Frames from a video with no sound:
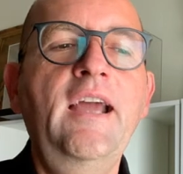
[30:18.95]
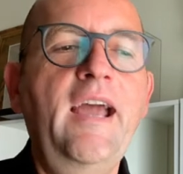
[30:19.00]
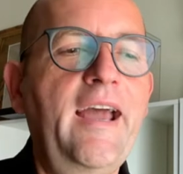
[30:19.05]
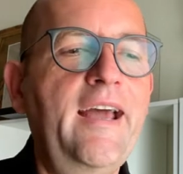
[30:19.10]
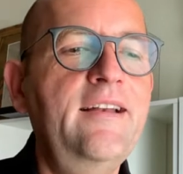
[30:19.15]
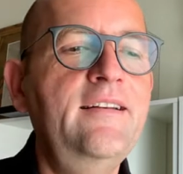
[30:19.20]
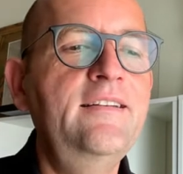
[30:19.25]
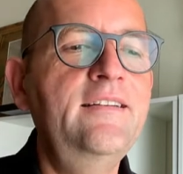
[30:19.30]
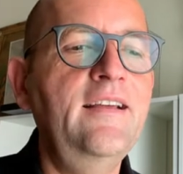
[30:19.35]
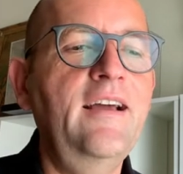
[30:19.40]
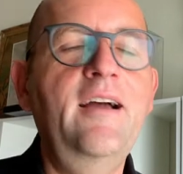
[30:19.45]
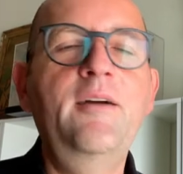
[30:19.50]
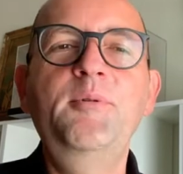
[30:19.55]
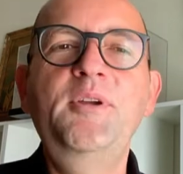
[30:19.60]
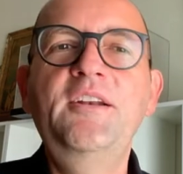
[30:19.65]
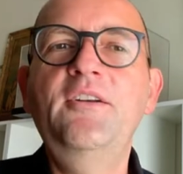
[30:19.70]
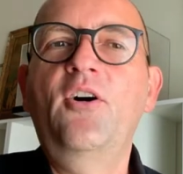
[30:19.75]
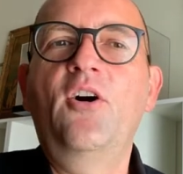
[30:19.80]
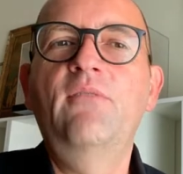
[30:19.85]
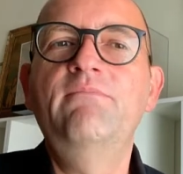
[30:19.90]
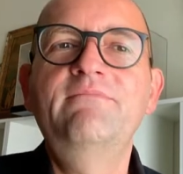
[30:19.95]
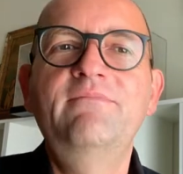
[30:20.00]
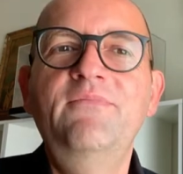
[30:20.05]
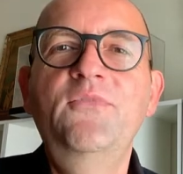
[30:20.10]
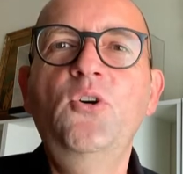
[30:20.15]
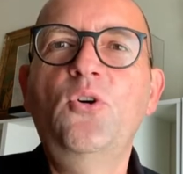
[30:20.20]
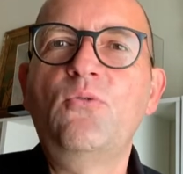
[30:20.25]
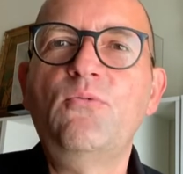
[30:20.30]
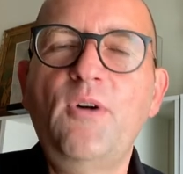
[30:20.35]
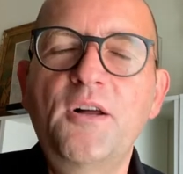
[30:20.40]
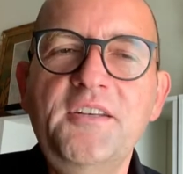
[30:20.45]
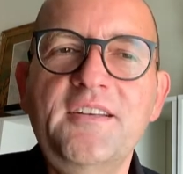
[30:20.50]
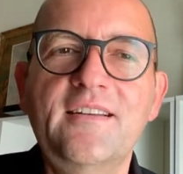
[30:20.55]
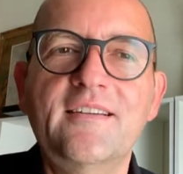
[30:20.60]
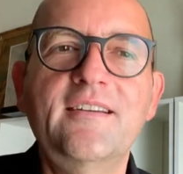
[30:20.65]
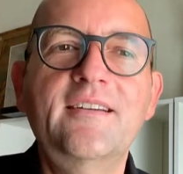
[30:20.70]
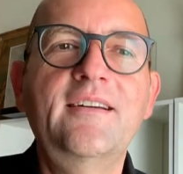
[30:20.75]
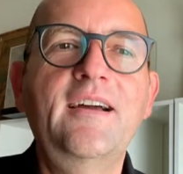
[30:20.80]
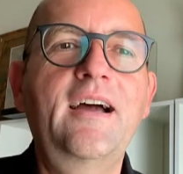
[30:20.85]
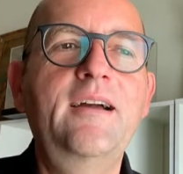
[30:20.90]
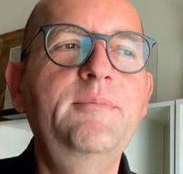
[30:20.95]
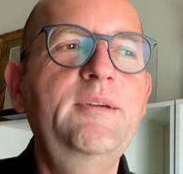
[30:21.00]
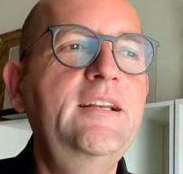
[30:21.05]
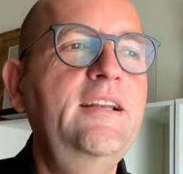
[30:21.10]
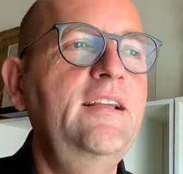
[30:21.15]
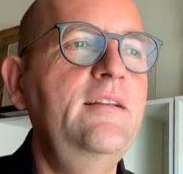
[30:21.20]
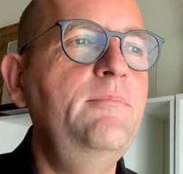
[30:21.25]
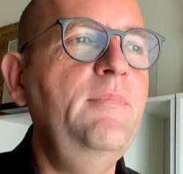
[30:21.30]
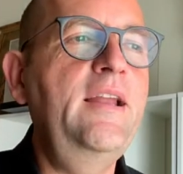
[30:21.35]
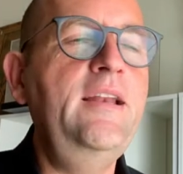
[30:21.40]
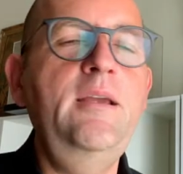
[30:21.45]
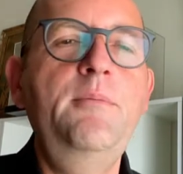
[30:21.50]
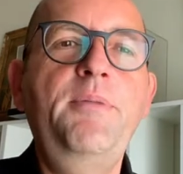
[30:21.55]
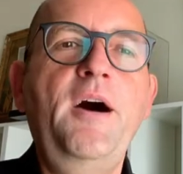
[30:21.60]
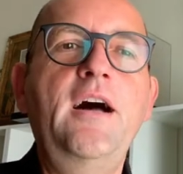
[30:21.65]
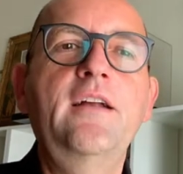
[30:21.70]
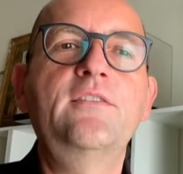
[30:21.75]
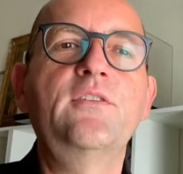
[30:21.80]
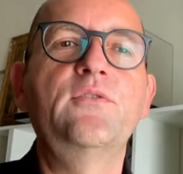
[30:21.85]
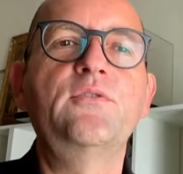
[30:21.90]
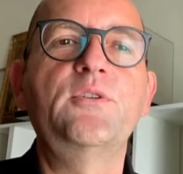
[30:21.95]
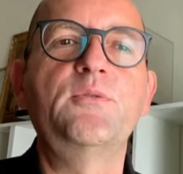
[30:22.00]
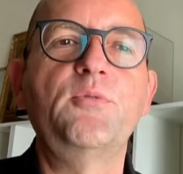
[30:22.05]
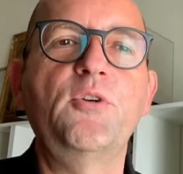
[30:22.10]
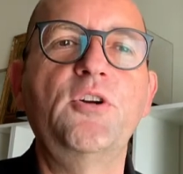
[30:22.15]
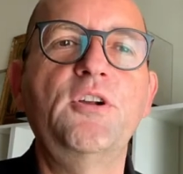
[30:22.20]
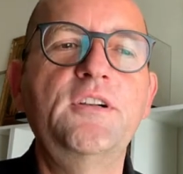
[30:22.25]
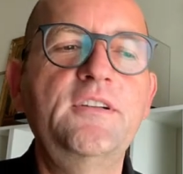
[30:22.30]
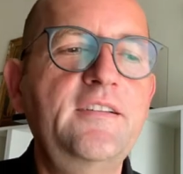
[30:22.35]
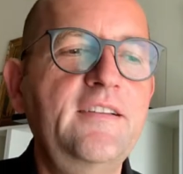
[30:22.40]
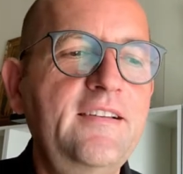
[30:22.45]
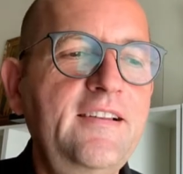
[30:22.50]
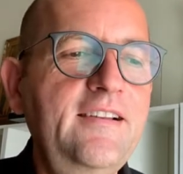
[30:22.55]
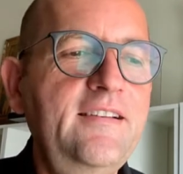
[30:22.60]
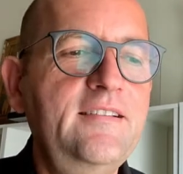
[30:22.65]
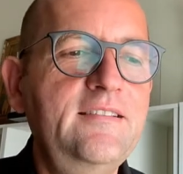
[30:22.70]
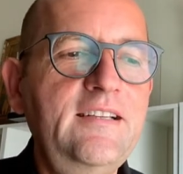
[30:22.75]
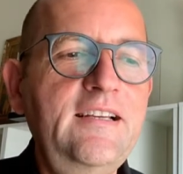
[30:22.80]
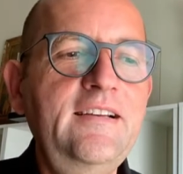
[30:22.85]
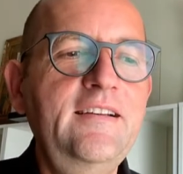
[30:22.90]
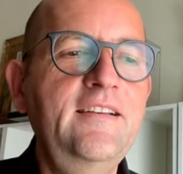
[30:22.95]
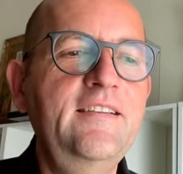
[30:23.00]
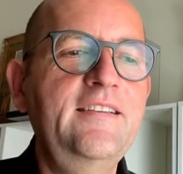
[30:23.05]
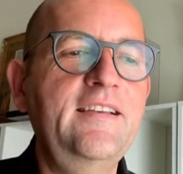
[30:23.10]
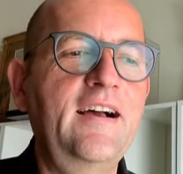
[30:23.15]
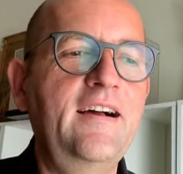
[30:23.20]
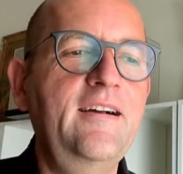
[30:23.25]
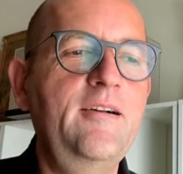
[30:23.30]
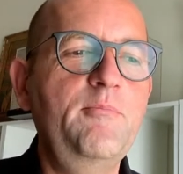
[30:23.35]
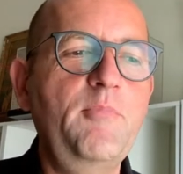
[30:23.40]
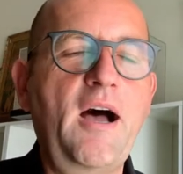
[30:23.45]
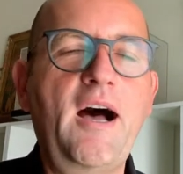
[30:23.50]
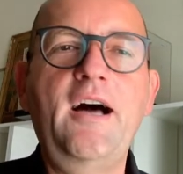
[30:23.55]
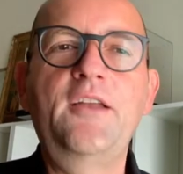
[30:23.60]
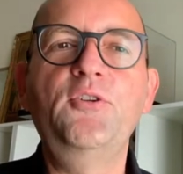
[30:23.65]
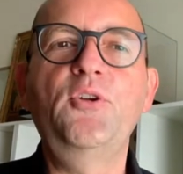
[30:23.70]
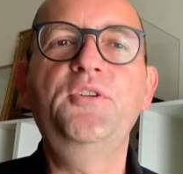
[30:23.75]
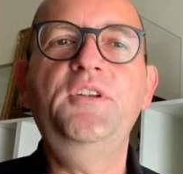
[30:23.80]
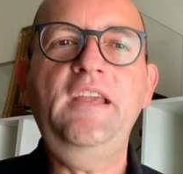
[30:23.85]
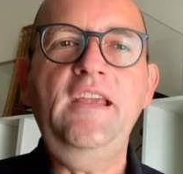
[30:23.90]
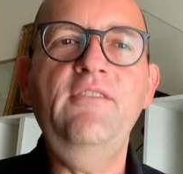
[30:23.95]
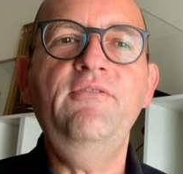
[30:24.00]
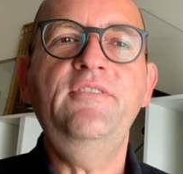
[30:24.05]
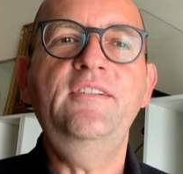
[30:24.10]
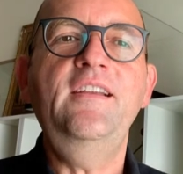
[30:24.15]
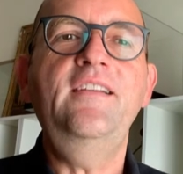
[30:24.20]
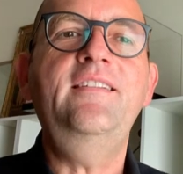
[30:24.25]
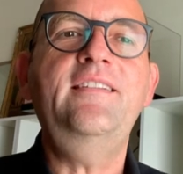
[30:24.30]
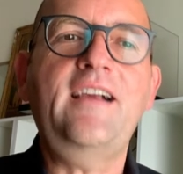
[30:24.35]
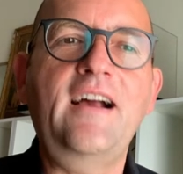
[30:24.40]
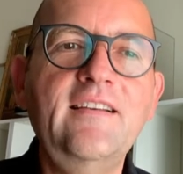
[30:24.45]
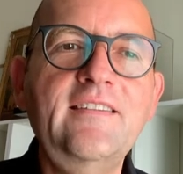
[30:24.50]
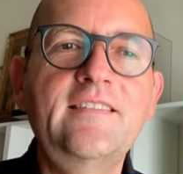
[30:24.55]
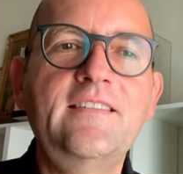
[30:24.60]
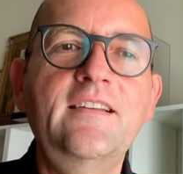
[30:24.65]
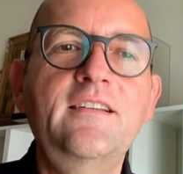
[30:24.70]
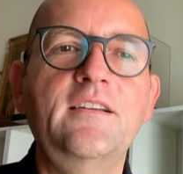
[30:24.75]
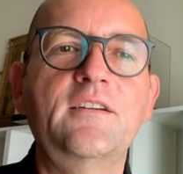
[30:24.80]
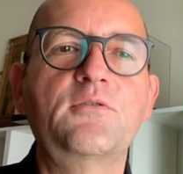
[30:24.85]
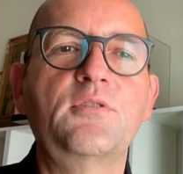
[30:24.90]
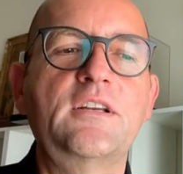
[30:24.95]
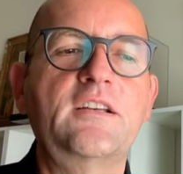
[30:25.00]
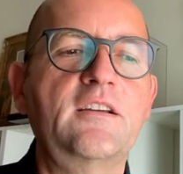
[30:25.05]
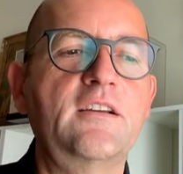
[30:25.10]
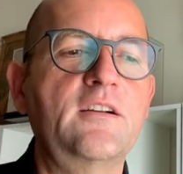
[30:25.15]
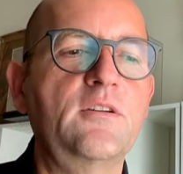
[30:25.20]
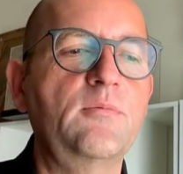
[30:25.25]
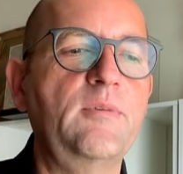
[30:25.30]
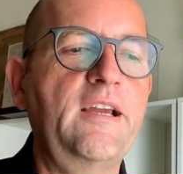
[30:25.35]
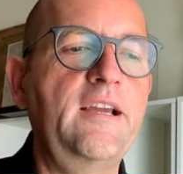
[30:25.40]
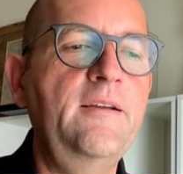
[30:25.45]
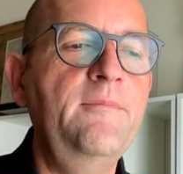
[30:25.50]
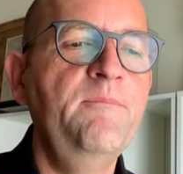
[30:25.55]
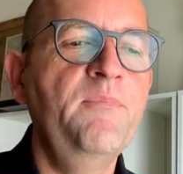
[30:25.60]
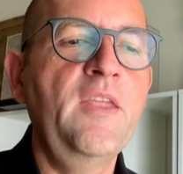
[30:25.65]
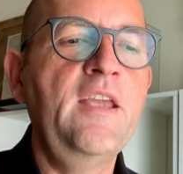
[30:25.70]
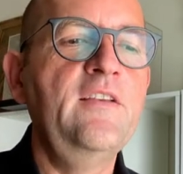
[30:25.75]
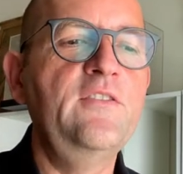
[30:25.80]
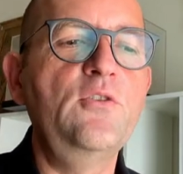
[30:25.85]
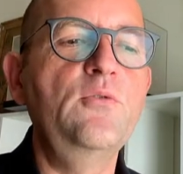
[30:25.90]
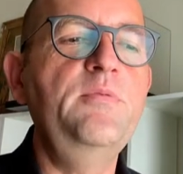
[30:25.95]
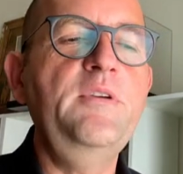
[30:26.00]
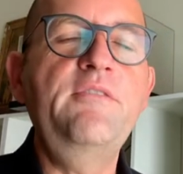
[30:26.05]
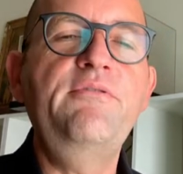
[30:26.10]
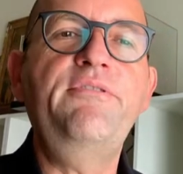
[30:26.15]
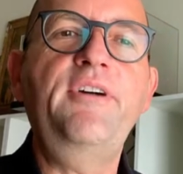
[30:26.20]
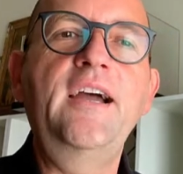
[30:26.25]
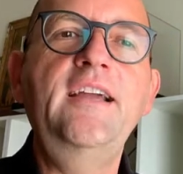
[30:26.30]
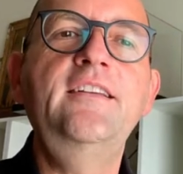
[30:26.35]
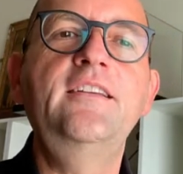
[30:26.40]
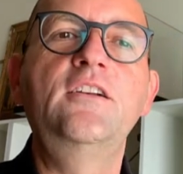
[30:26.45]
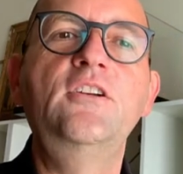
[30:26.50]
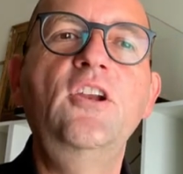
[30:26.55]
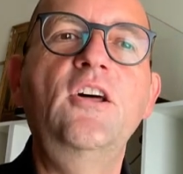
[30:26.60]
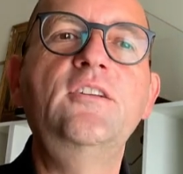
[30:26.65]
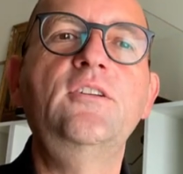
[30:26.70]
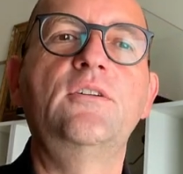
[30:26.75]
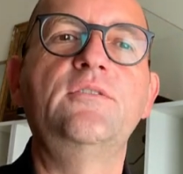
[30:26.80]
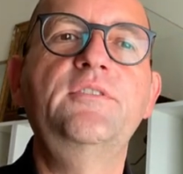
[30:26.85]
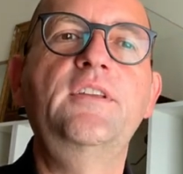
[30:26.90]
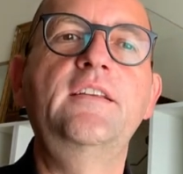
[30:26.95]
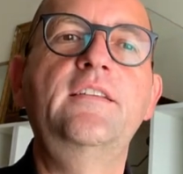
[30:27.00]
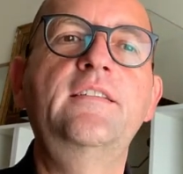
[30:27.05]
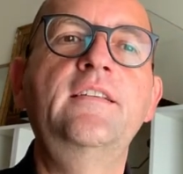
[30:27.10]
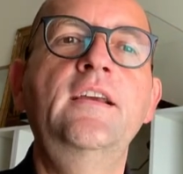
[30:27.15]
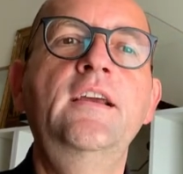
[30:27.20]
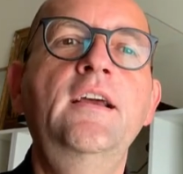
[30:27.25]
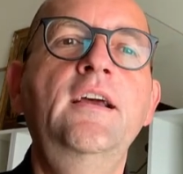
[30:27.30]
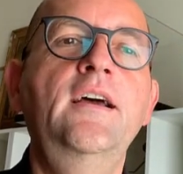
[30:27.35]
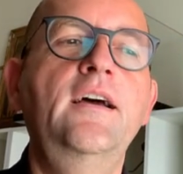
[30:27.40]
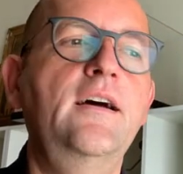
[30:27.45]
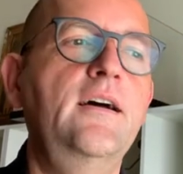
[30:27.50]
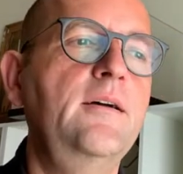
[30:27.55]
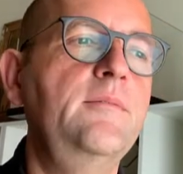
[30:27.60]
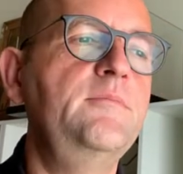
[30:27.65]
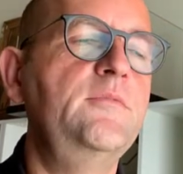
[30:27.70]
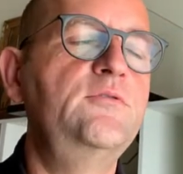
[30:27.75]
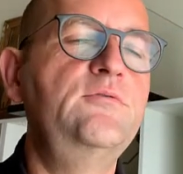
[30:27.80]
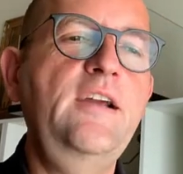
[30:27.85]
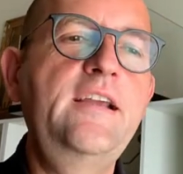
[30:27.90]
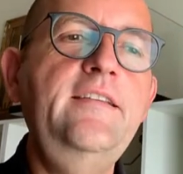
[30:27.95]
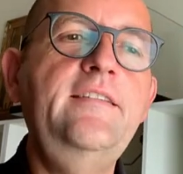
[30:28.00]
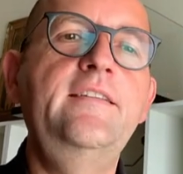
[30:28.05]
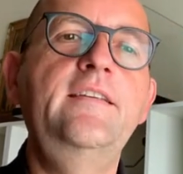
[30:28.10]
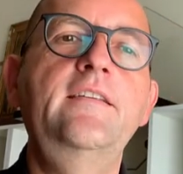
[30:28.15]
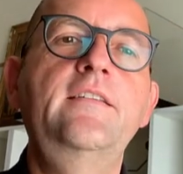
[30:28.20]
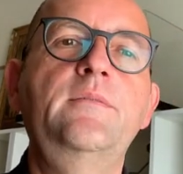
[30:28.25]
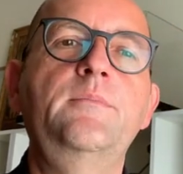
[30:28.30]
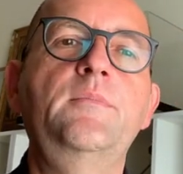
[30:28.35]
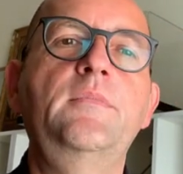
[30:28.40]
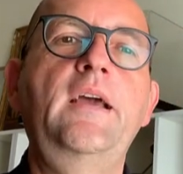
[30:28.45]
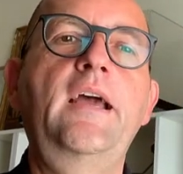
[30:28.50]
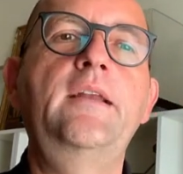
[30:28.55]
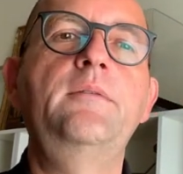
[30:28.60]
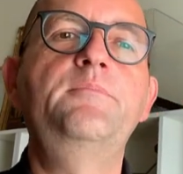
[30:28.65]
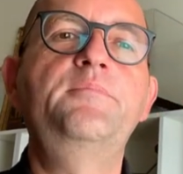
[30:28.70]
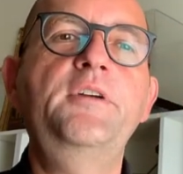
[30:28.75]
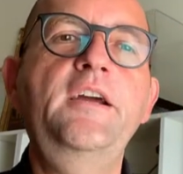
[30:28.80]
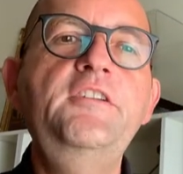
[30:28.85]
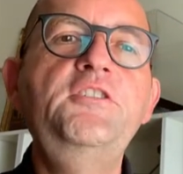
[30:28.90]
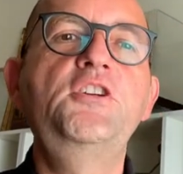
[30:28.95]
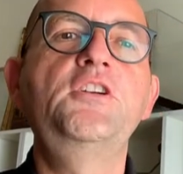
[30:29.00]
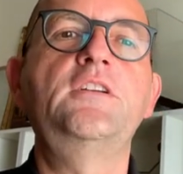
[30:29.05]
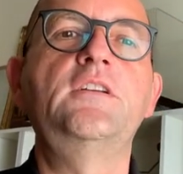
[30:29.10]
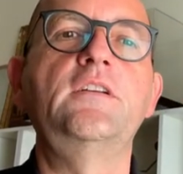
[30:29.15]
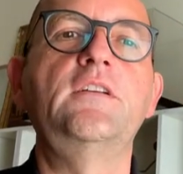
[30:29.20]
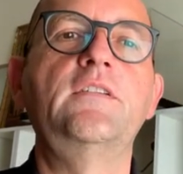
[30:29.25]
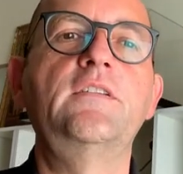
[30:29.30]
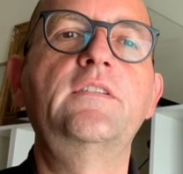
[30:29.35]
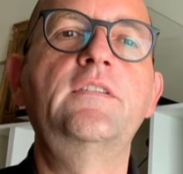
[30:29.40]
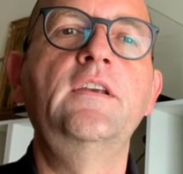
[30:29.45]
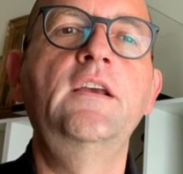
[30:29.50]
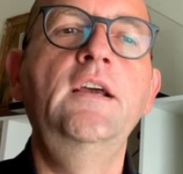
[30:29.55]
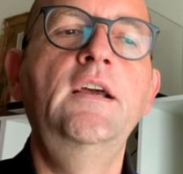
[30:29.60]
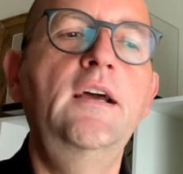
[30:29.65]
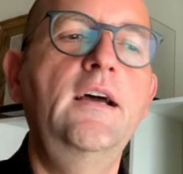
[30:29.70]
And I mean, no wonder, I mean, in many parts of the world, these things are not even discussed in a critical way. So we find a lot of this racism and prejudice,